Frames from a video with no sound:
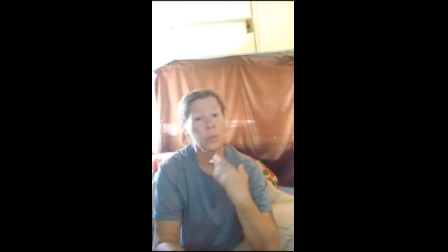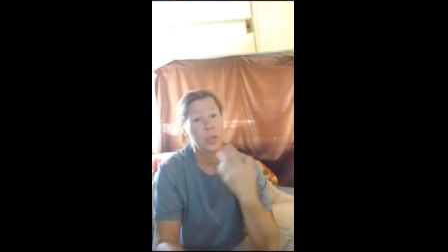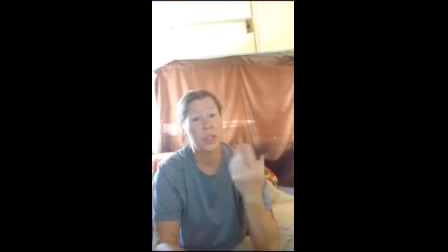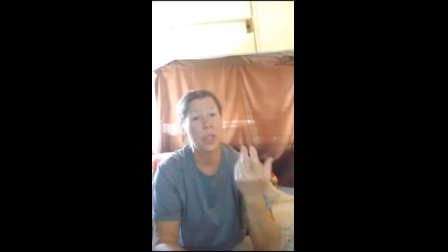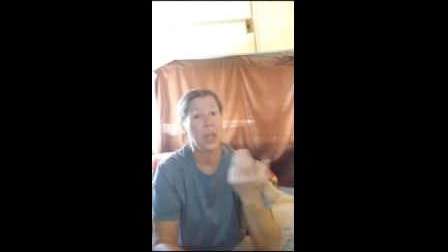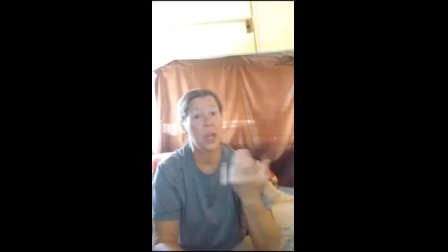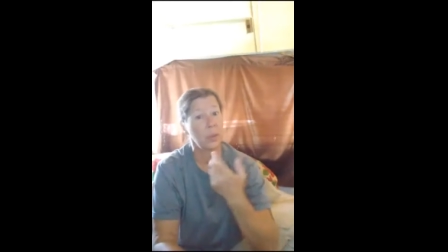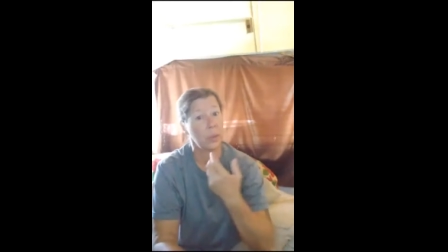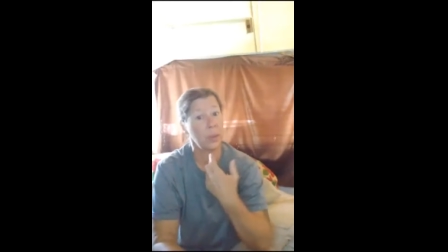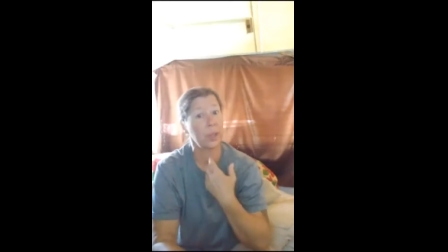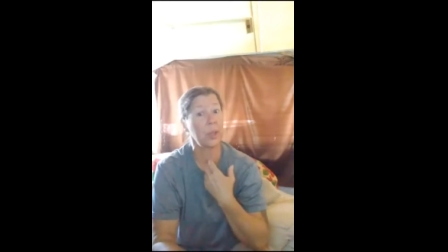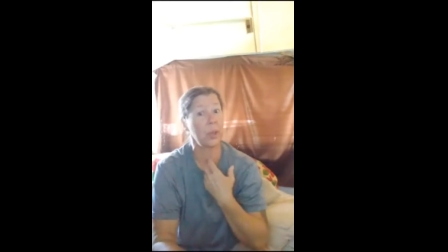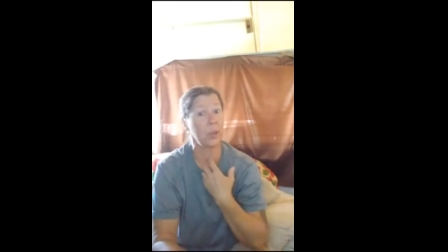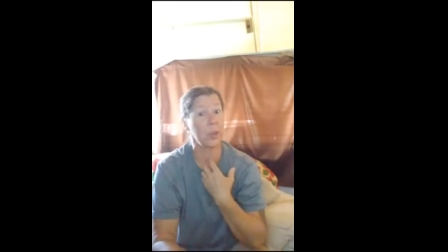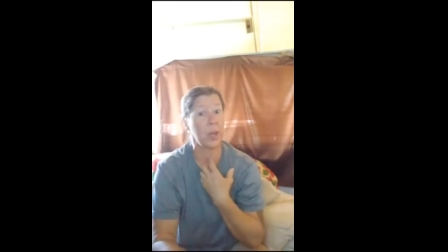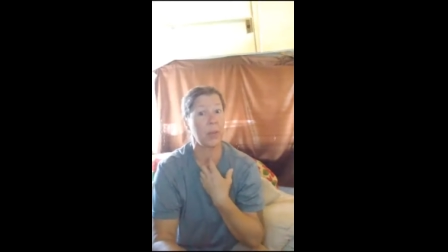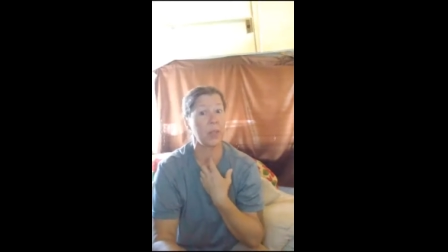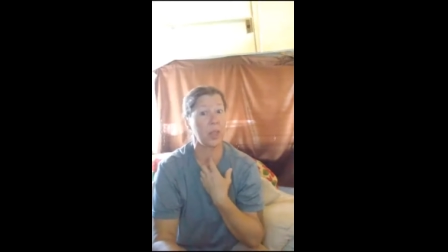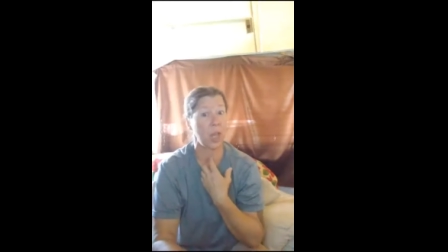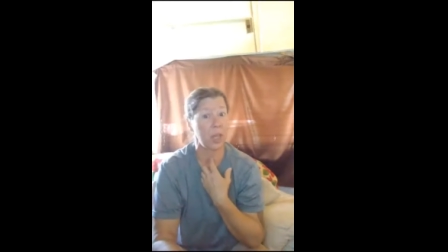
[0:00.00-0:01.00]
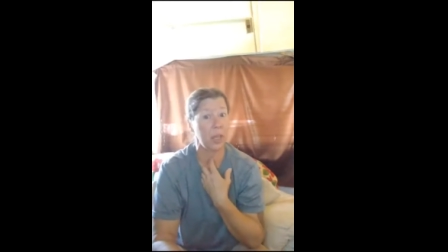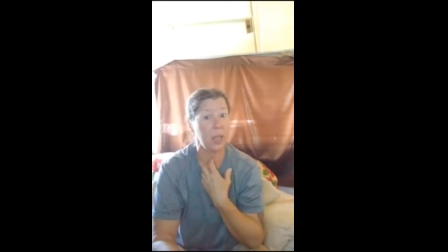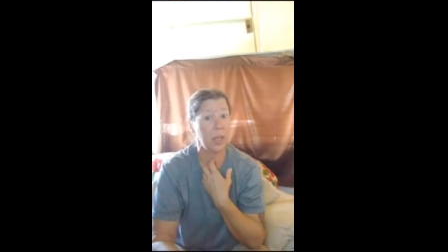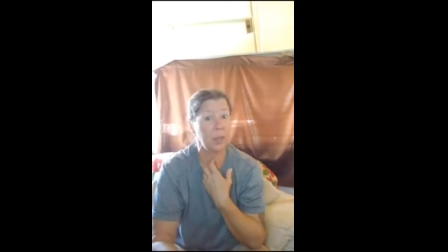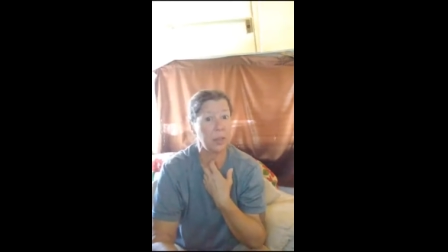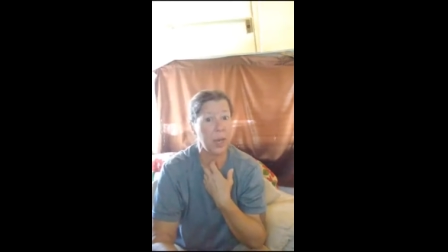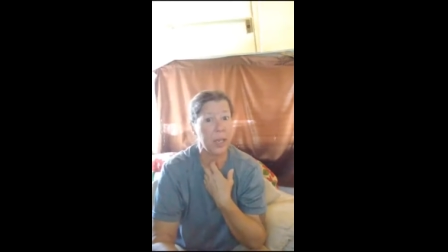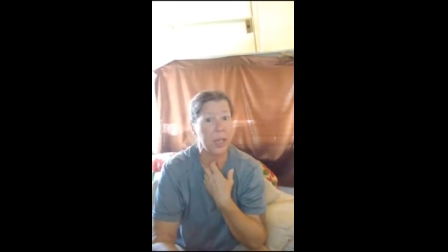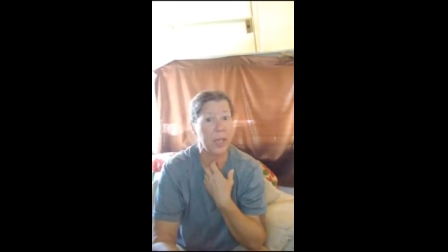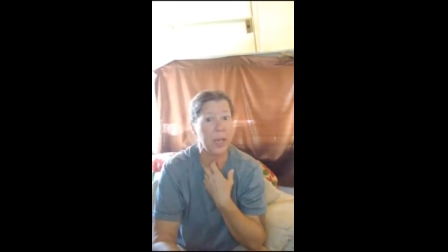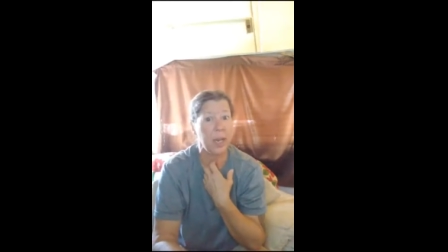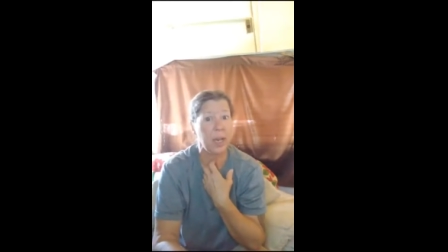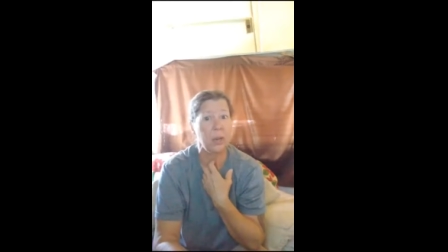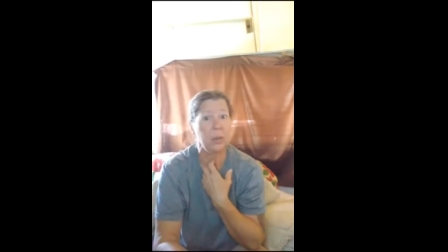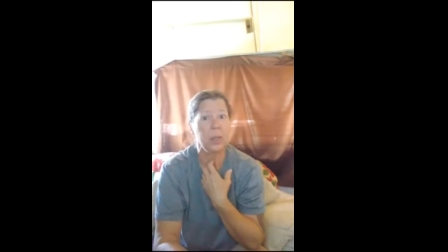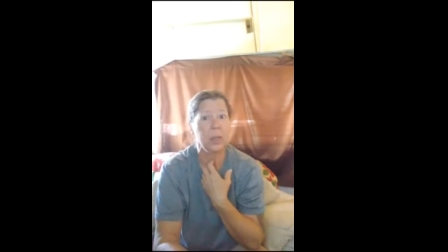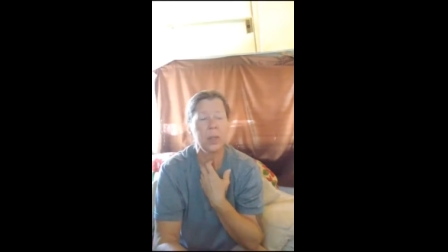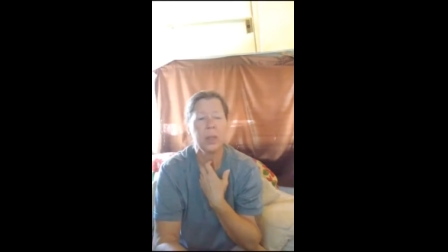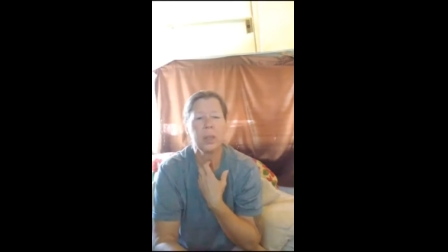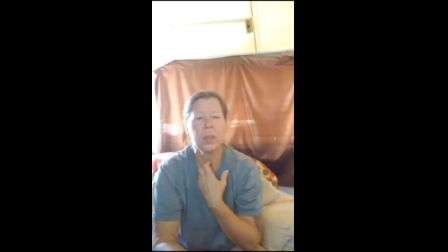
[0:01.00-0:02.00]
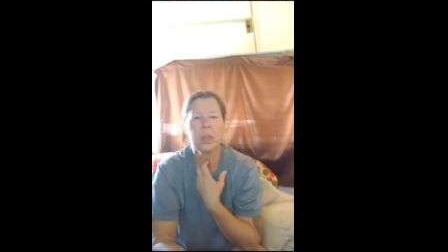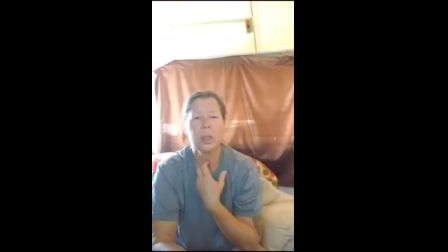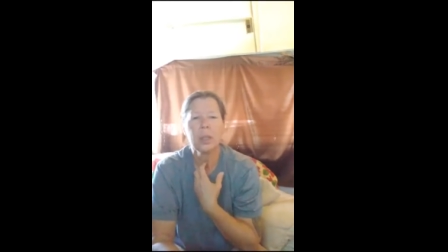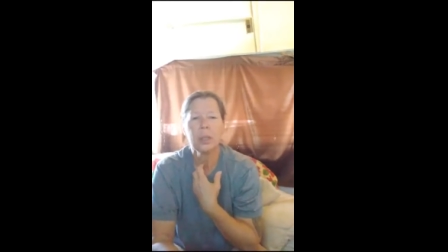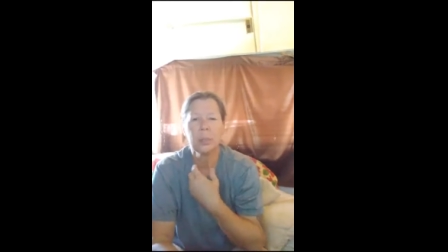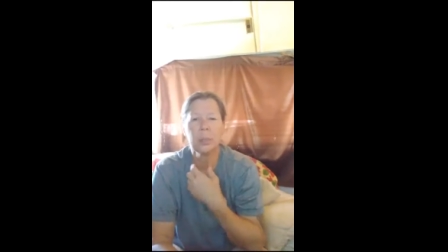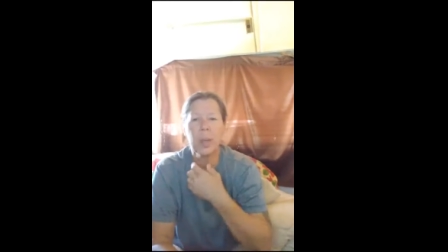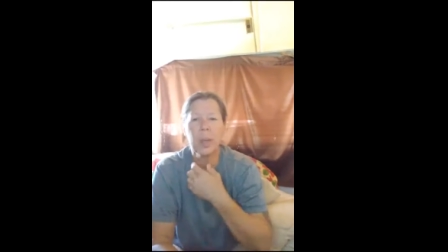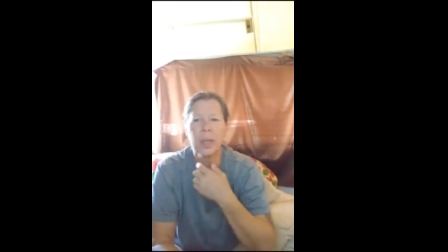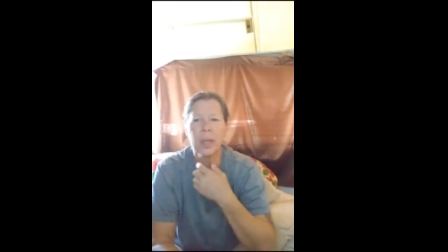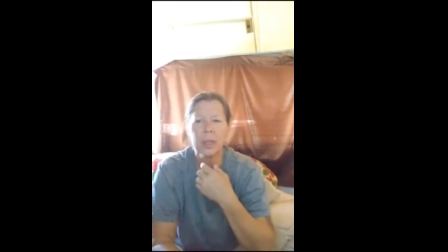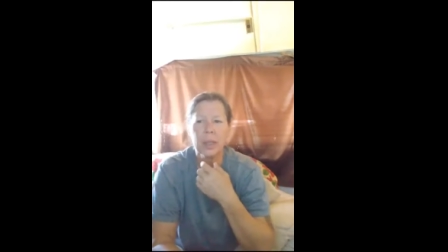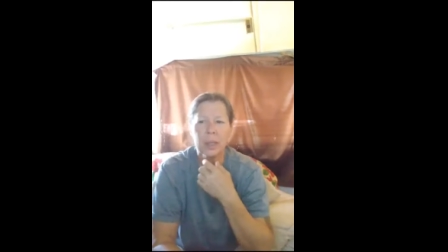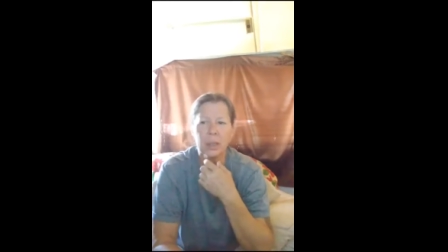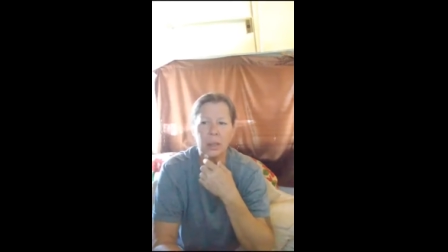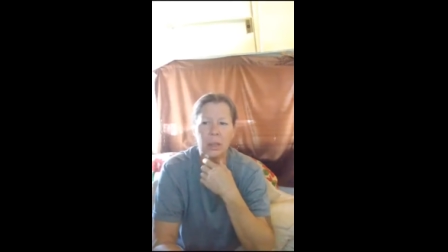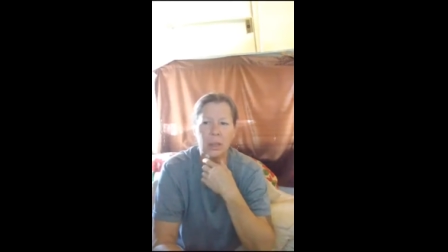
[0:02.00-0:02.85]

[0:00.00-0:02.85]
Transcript: which I really don't have a lot of right now. But